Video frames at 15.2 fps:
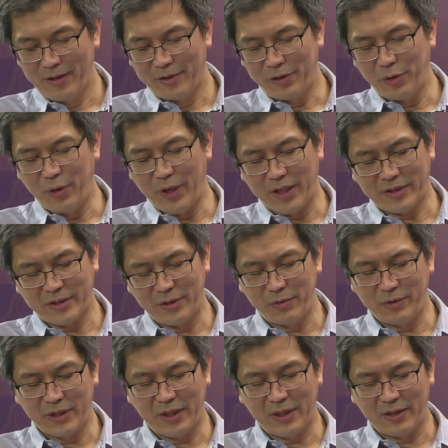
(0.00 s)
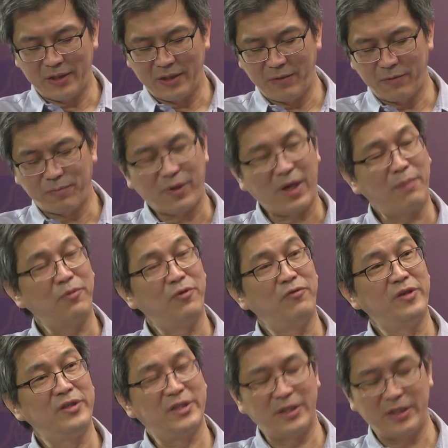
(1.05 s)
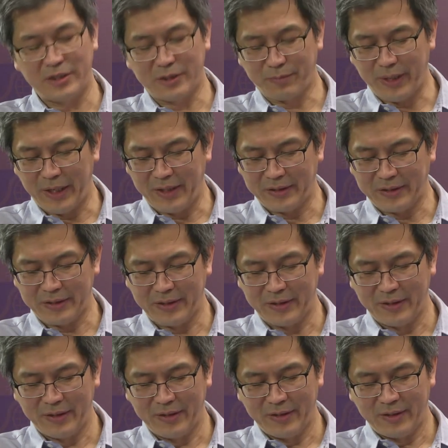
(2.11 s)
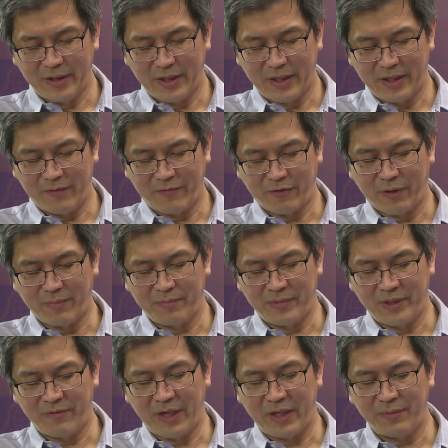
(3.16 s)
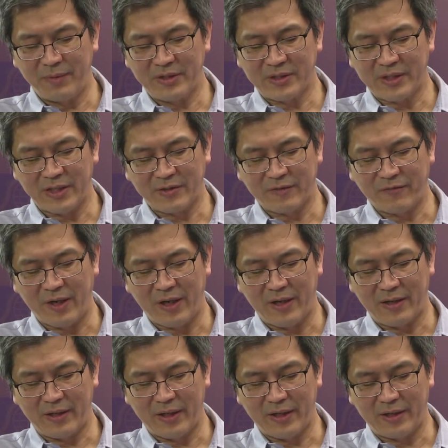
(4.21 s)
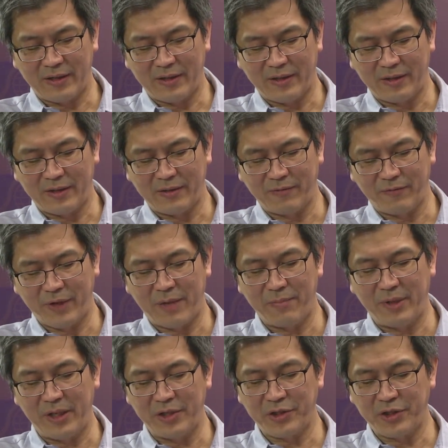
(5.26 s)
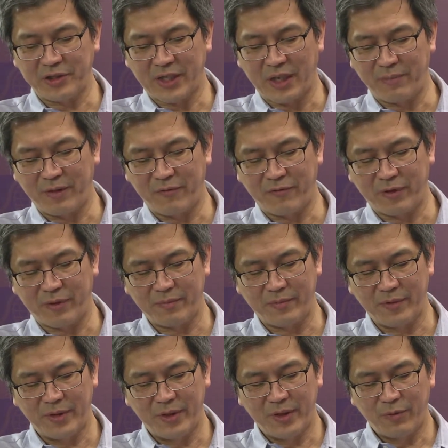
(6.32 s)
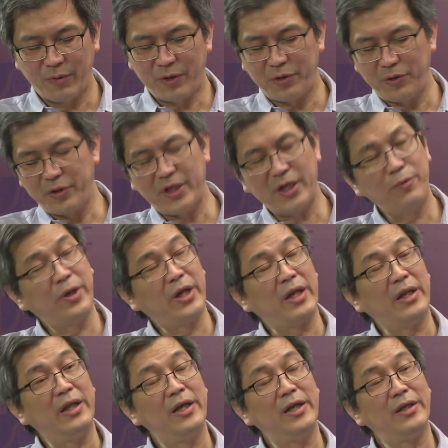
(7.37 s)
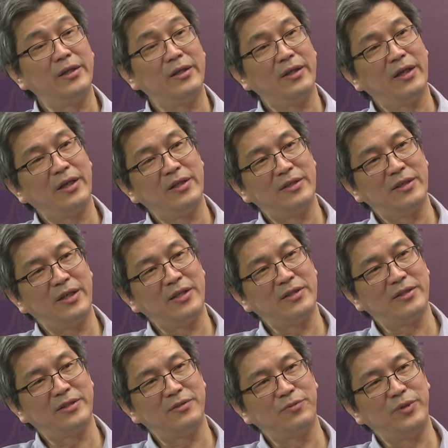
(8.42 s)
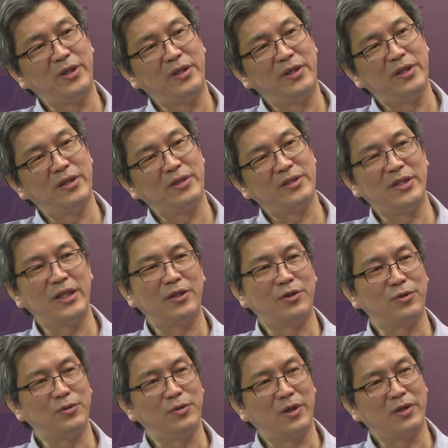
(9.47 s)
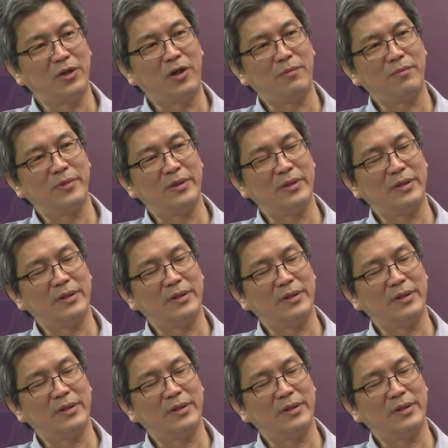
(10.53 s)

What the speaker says: US, New Zealand, they were prime movers in this space. And from developments thus far and where Malaysia is coming from, what do you think we can learn as we seek to adopt